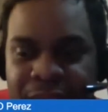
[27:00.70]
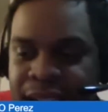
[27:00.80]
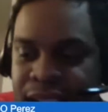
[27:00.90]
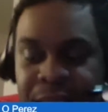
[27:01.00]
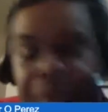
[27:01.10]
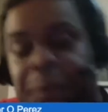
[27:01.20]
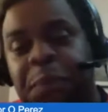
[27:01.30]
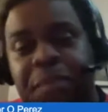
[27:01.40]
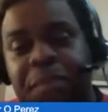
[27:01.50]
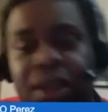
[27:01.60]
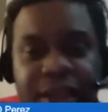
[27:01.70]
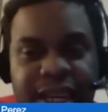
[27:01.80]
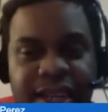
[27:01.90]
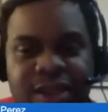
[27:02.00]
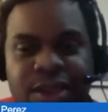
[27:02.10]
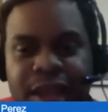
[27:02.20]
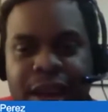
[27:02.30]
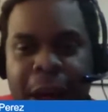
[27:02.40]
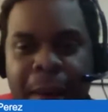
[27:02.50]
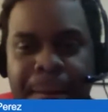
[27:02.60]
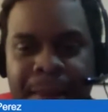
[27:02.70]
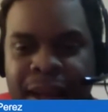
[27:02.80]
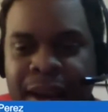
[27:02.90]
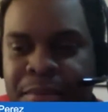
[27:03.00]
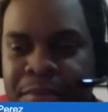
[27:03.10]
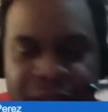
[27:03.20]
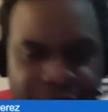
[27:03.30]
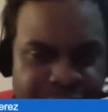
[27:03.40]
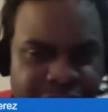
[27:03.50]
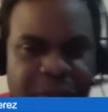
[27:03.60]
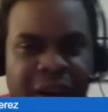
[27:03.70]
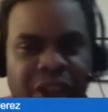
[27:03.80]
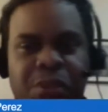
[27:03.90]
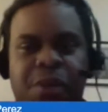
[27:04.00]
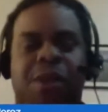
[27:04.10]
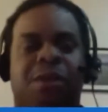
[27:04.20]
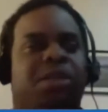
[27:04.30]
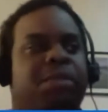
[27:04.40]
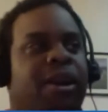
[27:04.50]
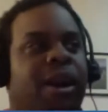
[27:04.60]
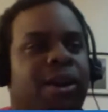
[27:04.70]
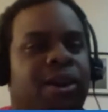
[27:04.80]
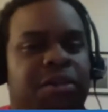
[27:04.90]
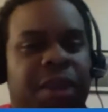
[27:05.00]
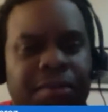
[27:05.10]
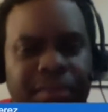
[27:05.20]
what that is. So I think that's too that person as a Spanish speaker annoys me,